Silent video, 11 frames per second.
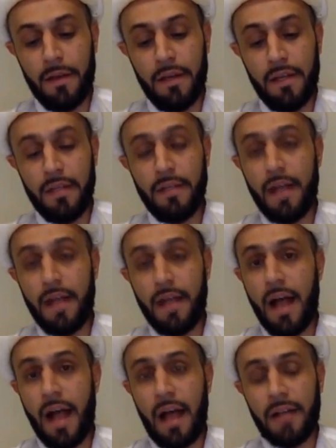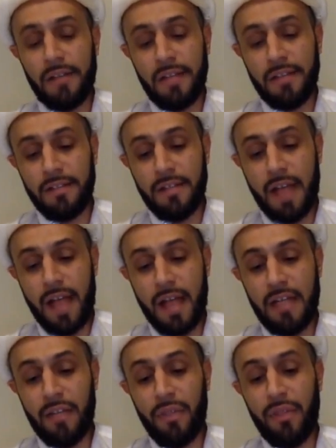Inna
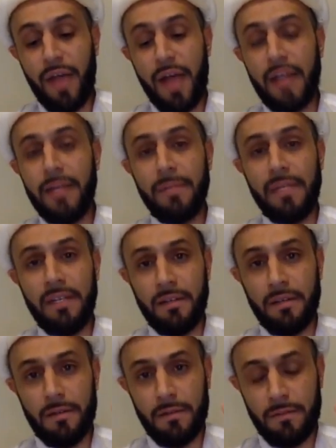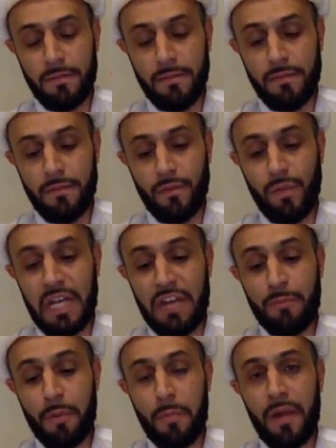a'tadna lil We have
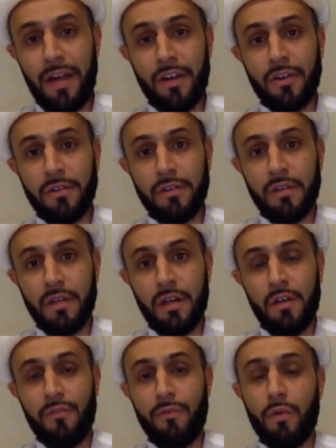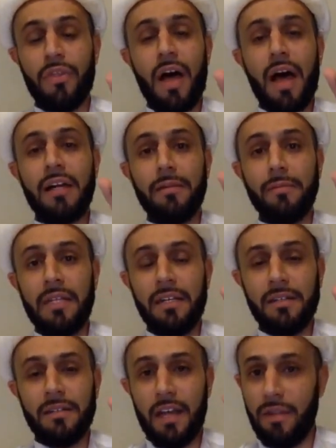prepared for
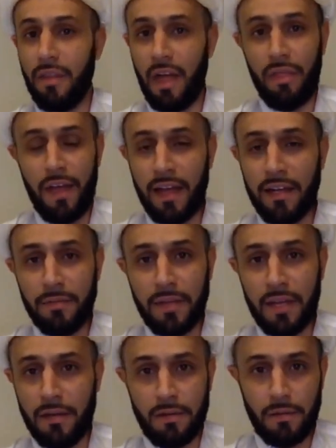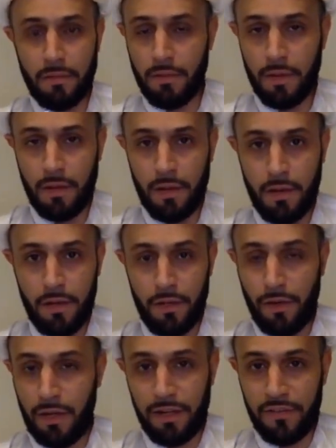zalimeen. And a zalim can, you
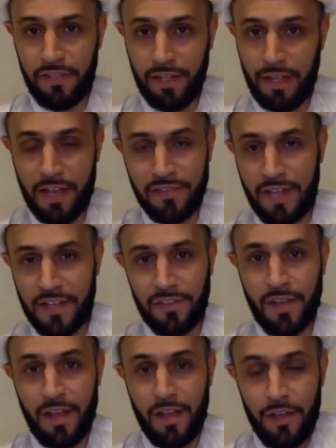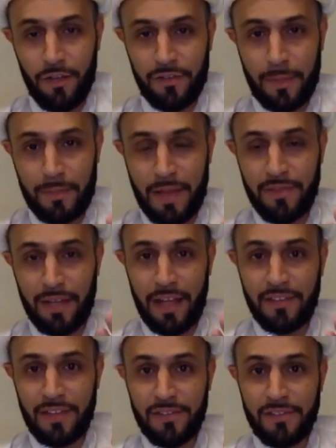know, Allah, see, Allah is not, you know, sometimes Allah
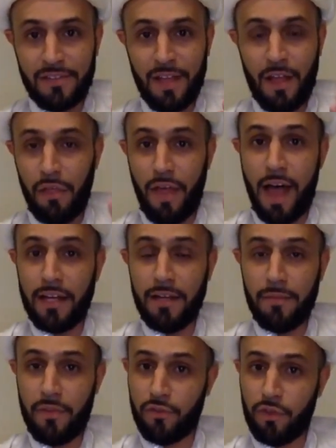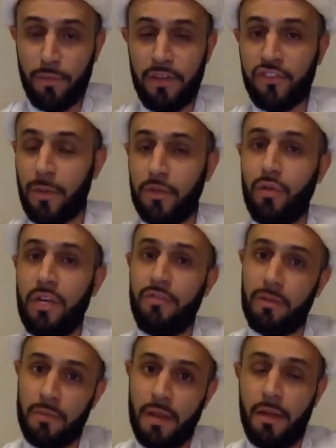says zalim. This could be someone who
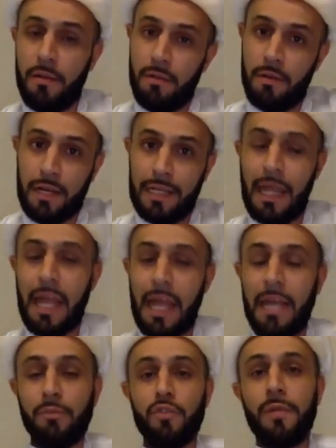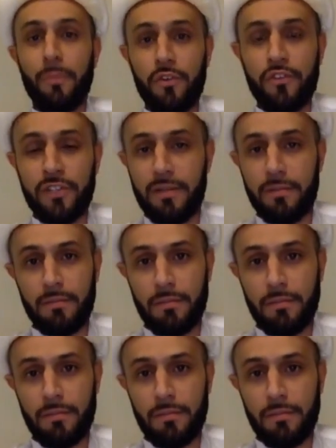even claimed to be Muslim.